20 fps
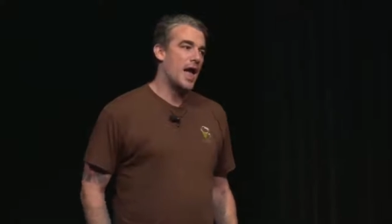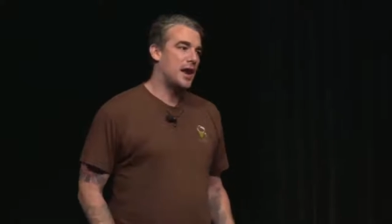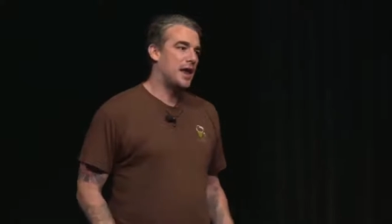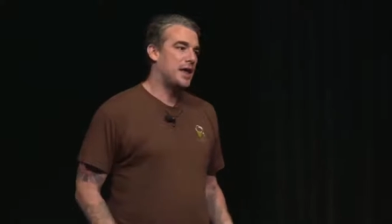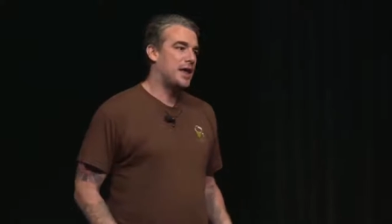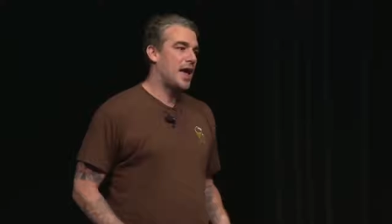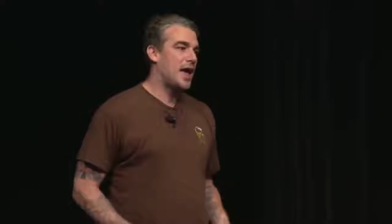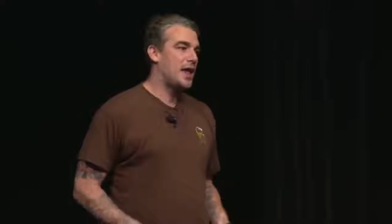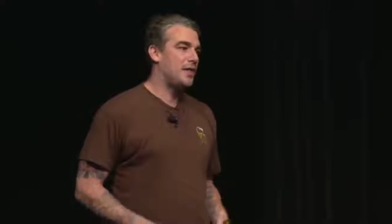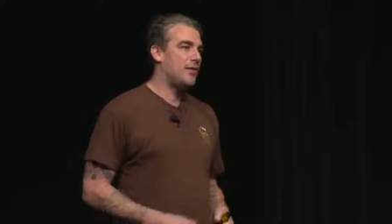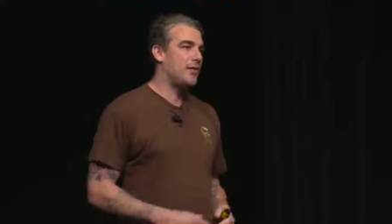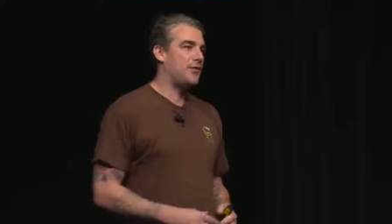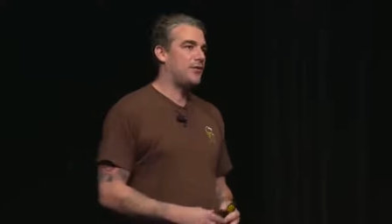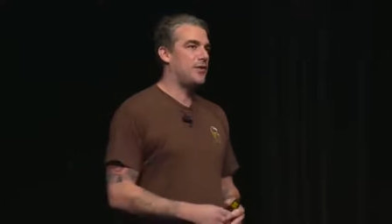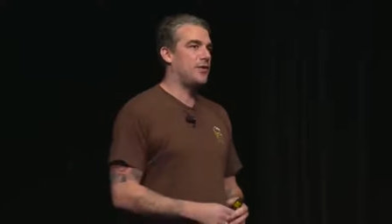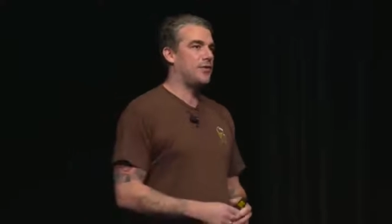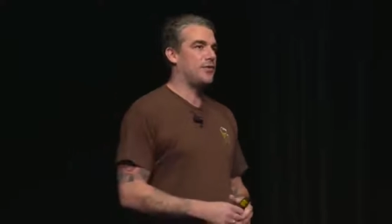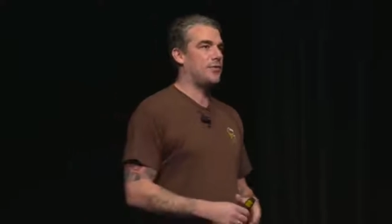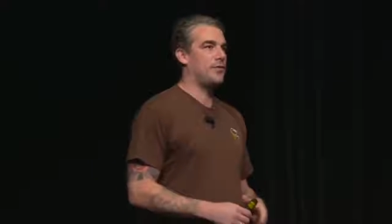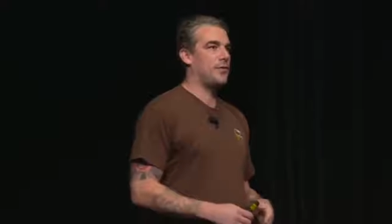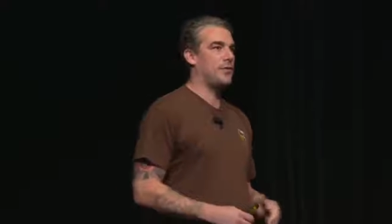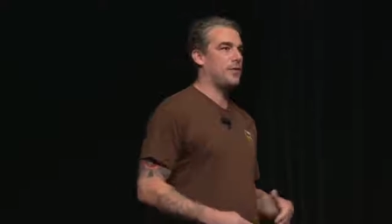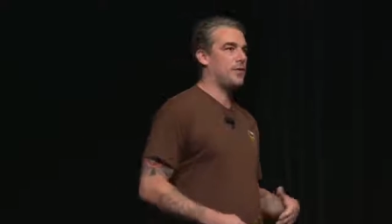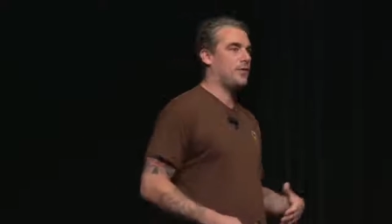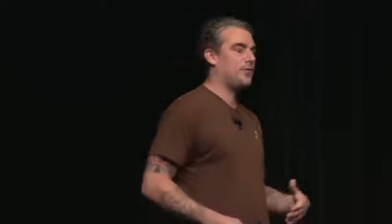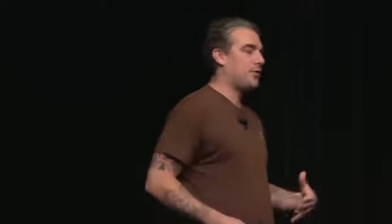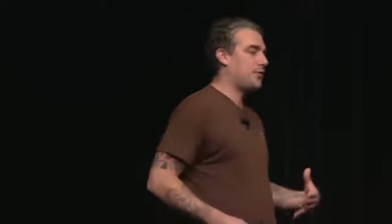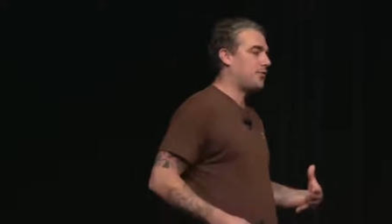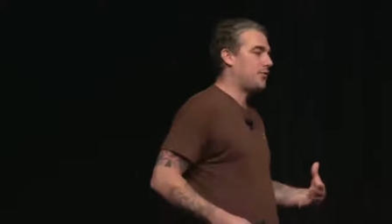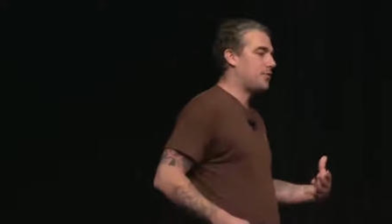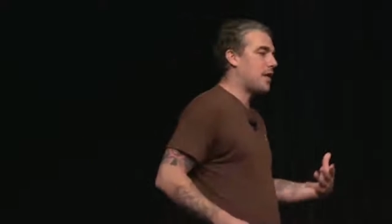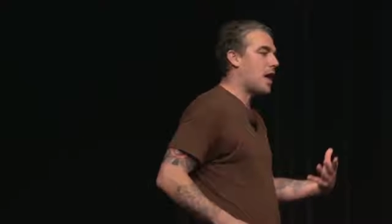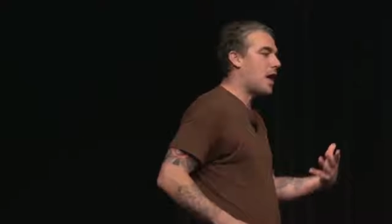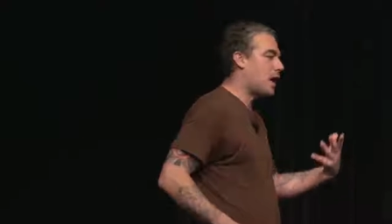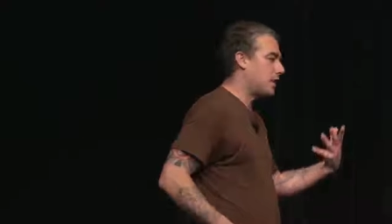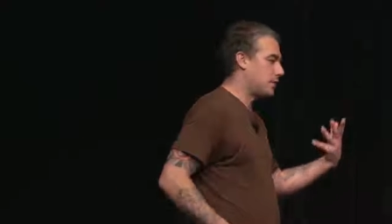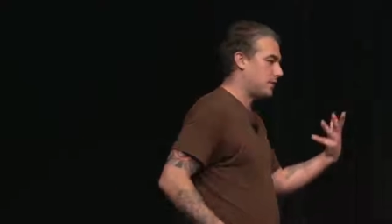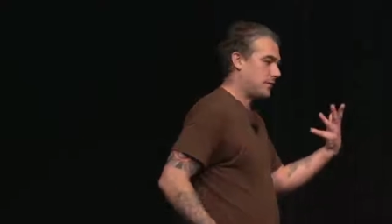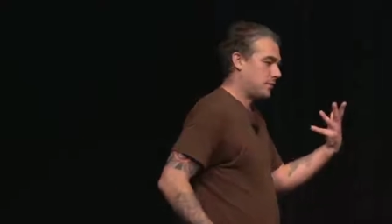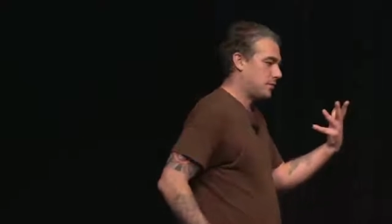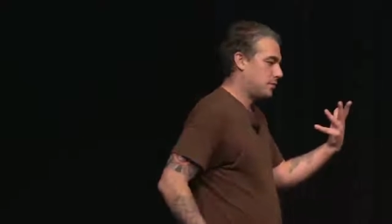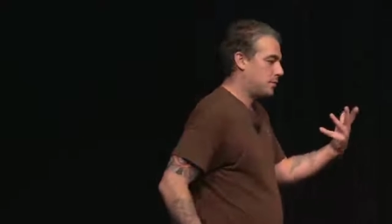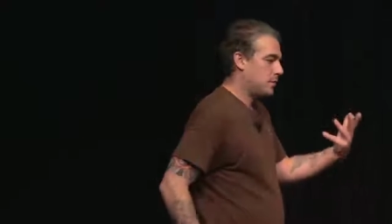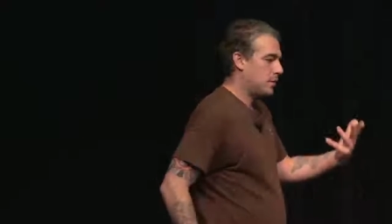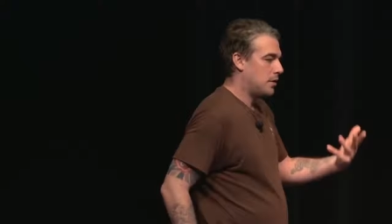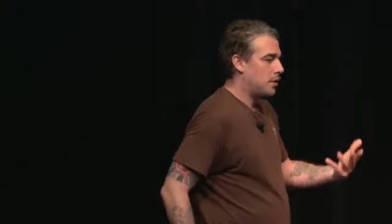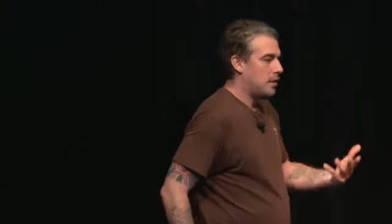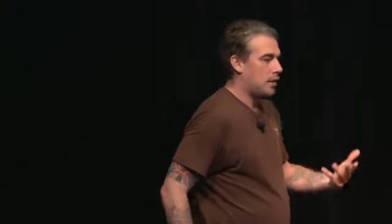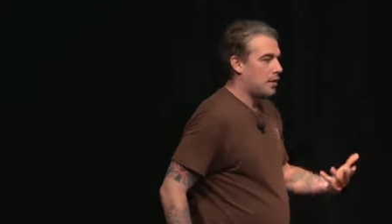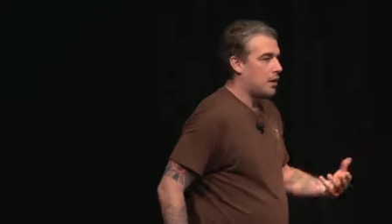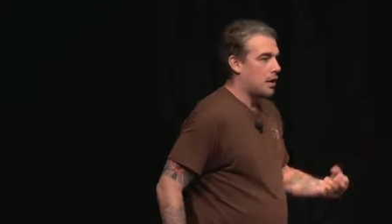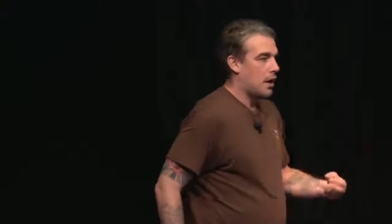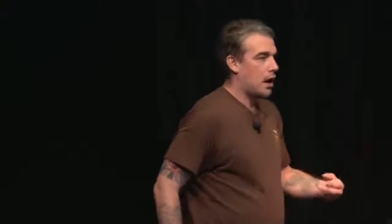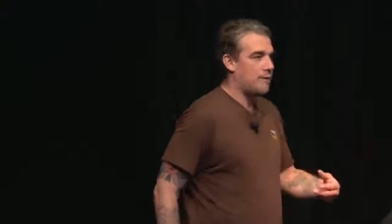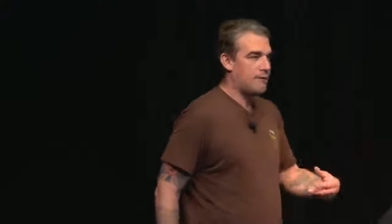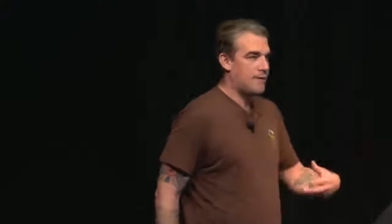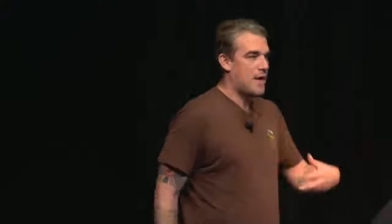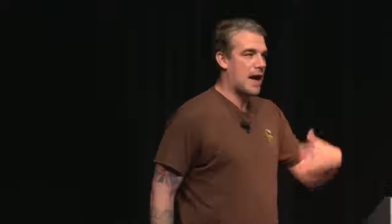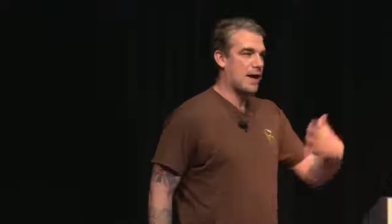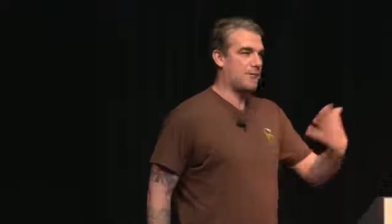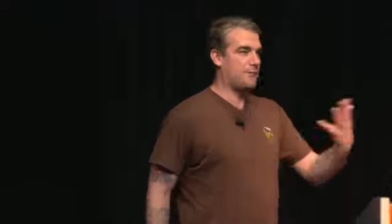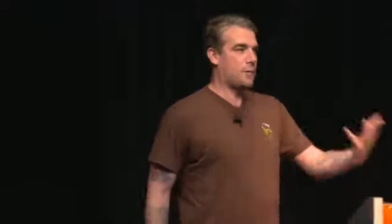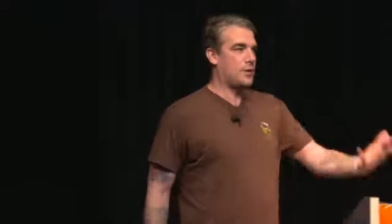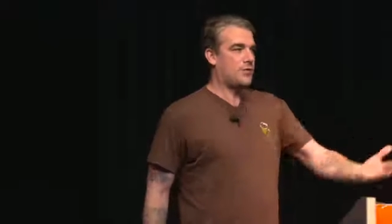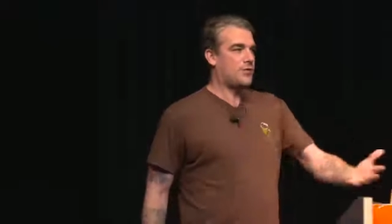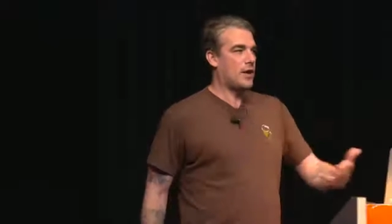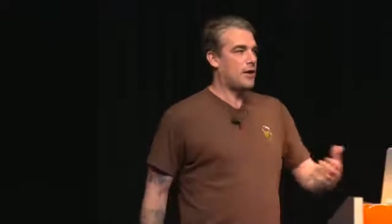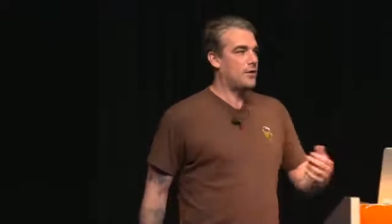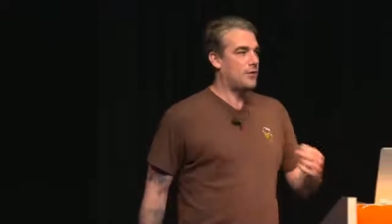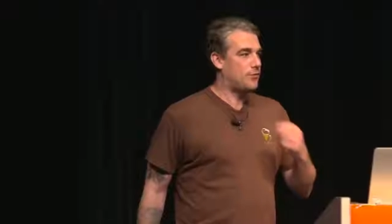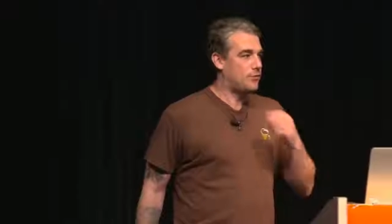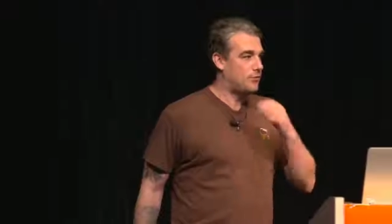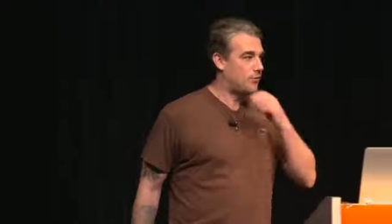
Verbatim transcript: And again, this is, this is not a 5%